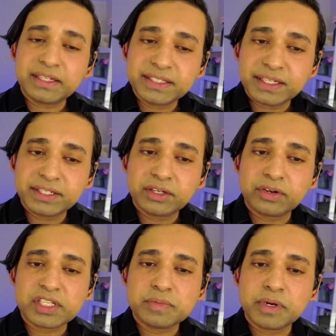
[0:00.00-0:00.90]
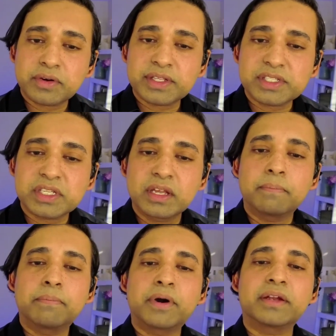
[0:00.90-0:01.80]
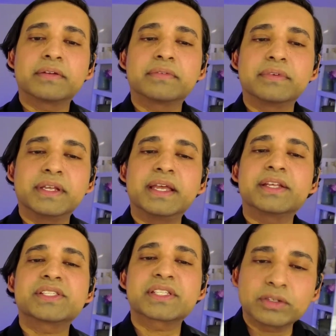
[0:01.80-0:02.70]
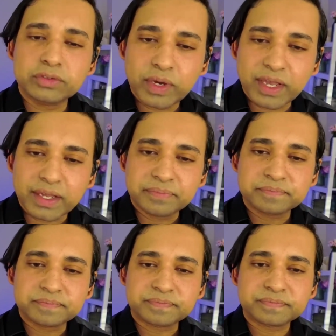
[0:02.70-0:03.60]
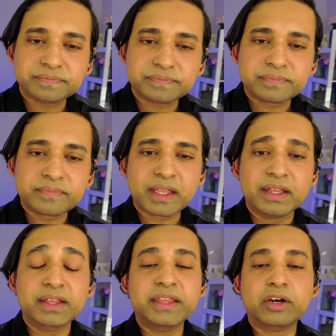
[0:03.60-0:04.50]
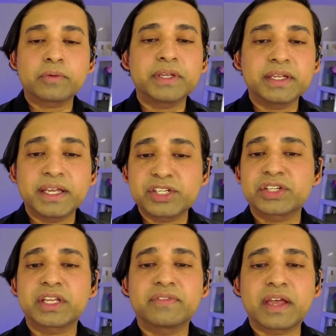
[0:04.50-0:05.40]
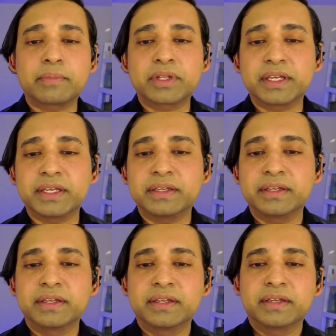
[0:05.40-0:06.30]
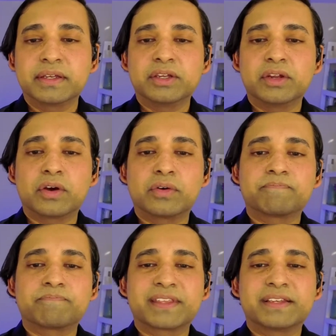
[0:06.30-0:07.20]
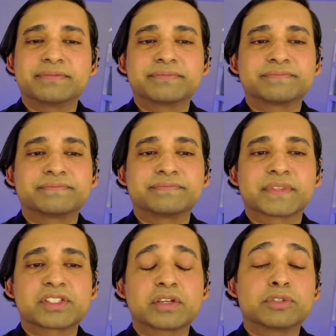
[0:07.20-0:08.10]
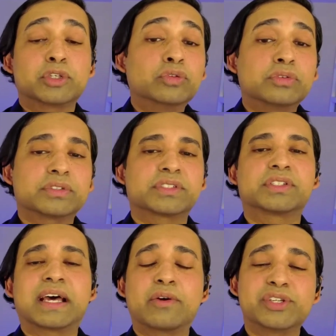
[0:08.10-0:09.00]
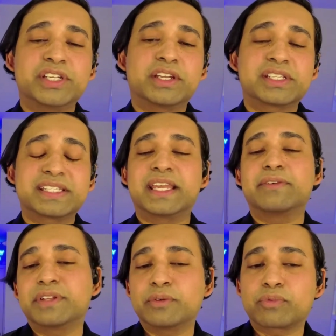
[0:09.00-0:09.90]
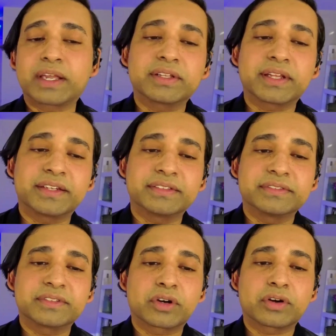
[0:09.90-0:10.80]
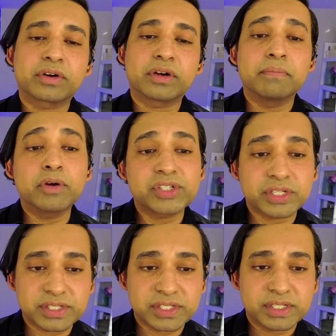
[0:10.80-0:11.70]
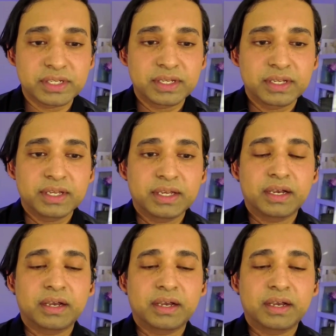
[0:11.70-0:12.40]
and validating her experience, but in a skilled way. The therapy, it should give Emily, you know, some tools how she could safely regulate her emotions,